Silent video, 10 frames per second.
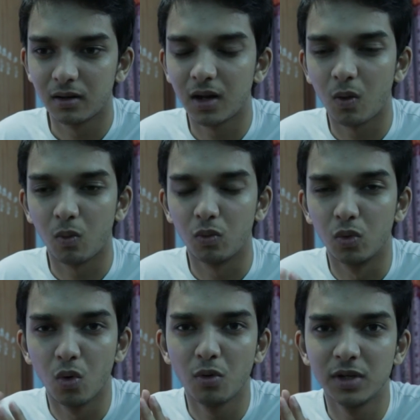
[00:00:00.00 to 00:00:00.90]
Now
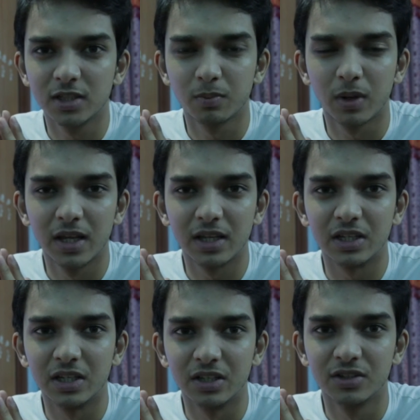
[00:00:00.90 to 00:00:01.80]
no display
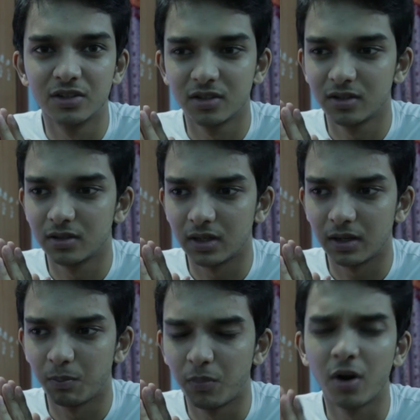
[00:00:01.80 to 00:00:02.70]
is
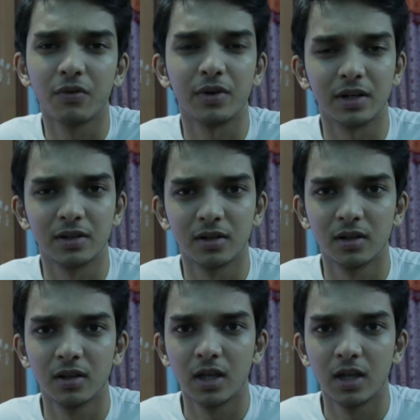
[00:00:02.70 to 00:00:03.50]
perfect.